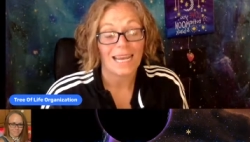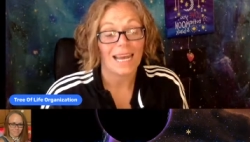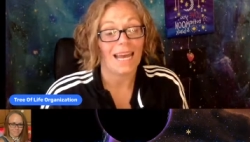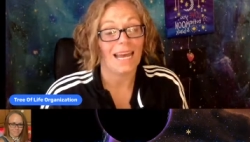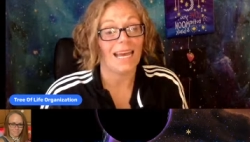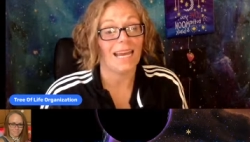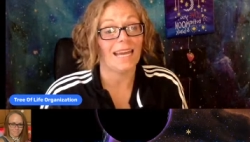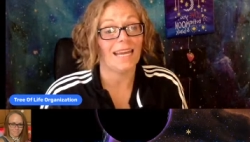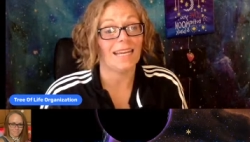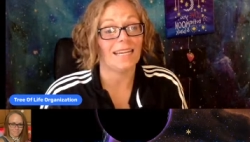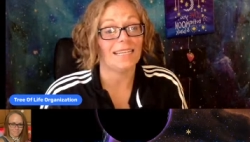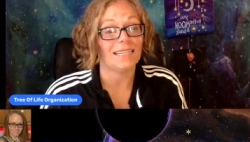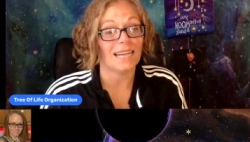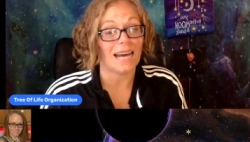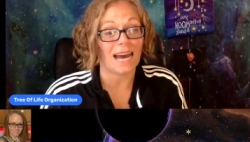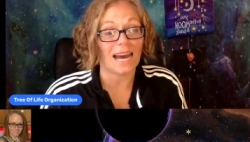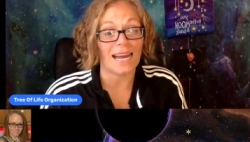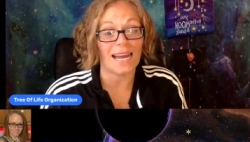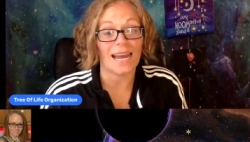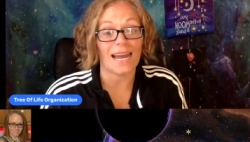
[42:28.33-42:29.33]
And
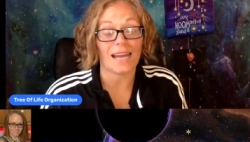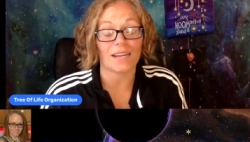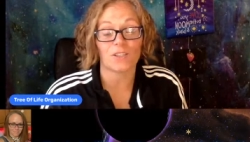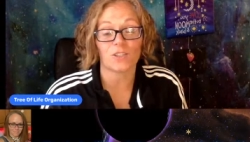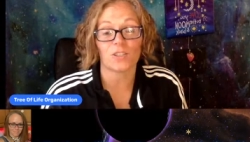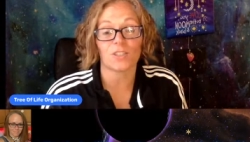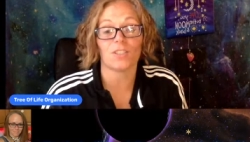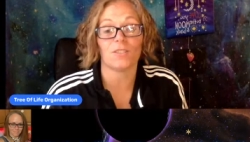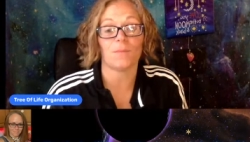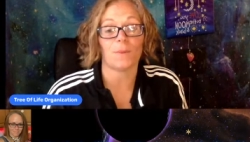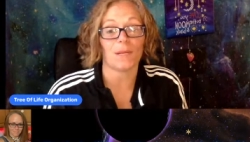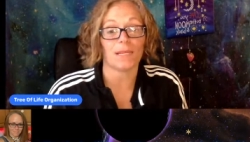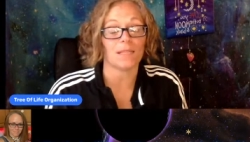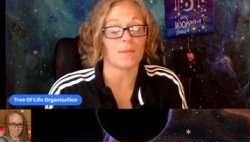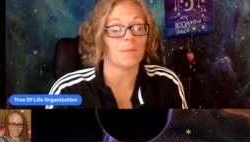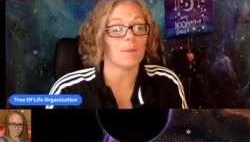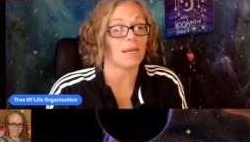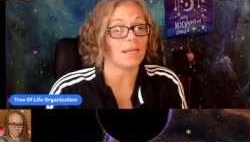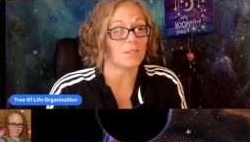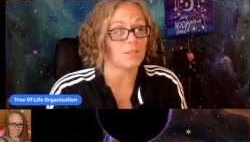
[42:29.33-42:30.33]
I actually spent
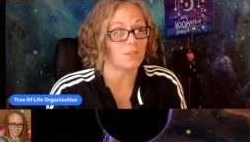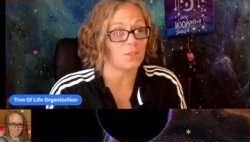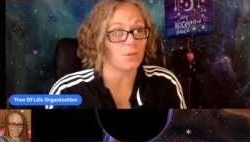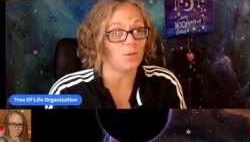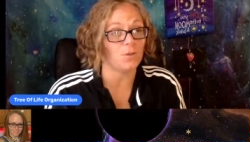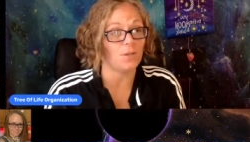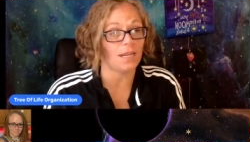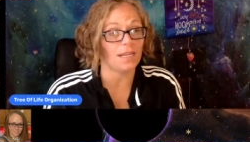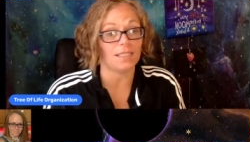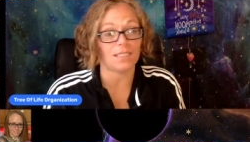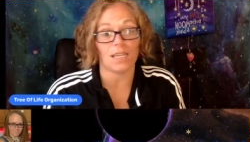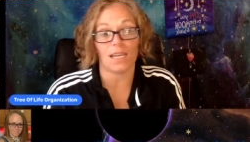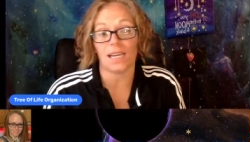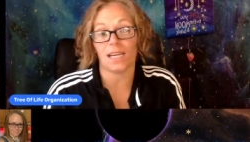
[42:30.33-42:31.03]
the past 2 days